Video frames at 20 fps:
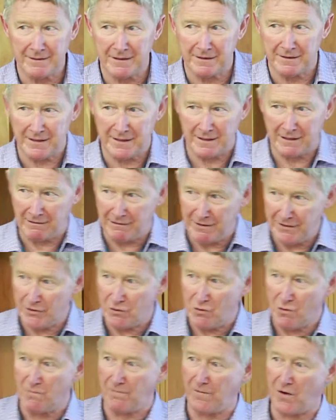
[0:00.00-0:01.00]
that the
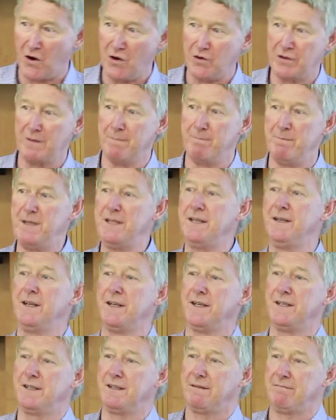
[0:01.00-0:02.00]
clinical folk, the
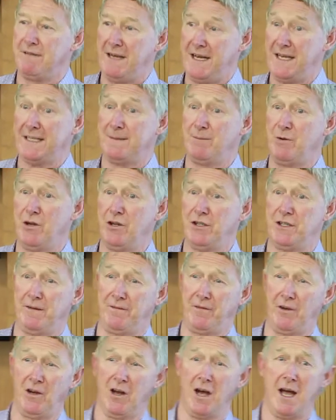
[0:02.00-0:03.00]
business experts,
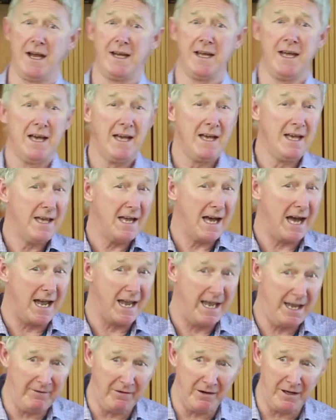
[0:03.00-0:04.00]
if you like, are
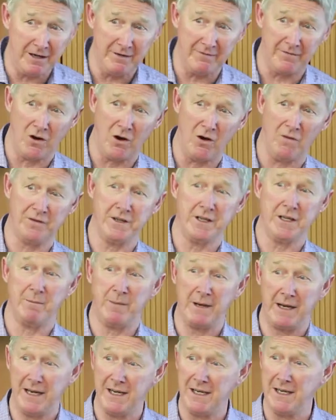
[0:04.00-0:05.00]
heavily involved at the
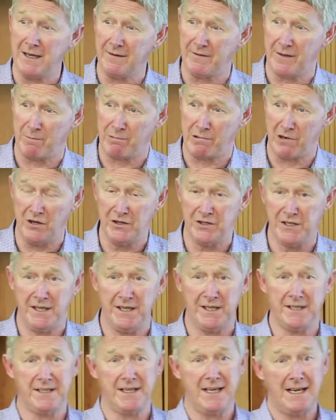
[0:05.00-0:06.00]
beginning of the
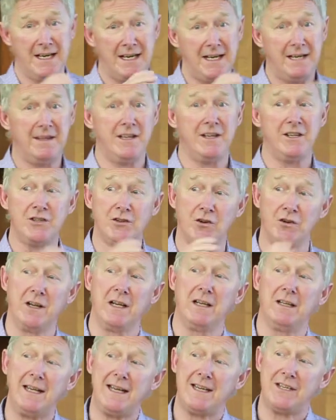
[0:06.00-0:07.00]
process and then sort
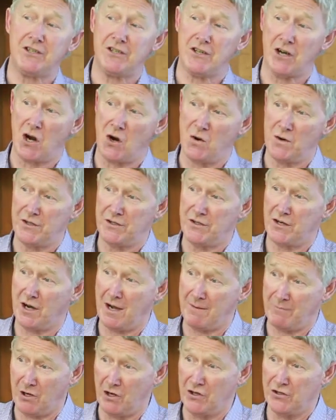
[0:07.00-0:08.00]
of less so as
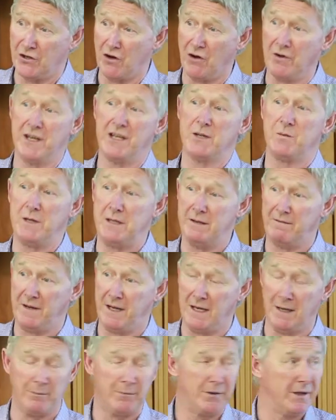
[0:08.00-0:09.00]
time goes on as we
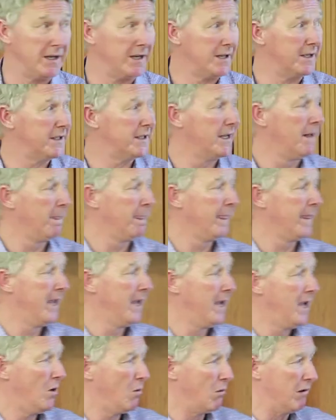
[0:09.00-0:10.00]
develop things.
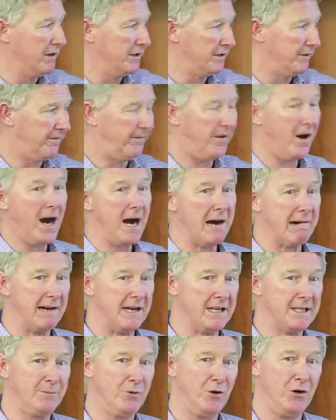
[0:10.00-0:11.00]
Whereas the FHIR
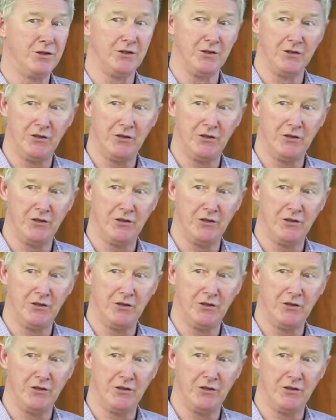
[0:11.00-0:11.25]
experts, the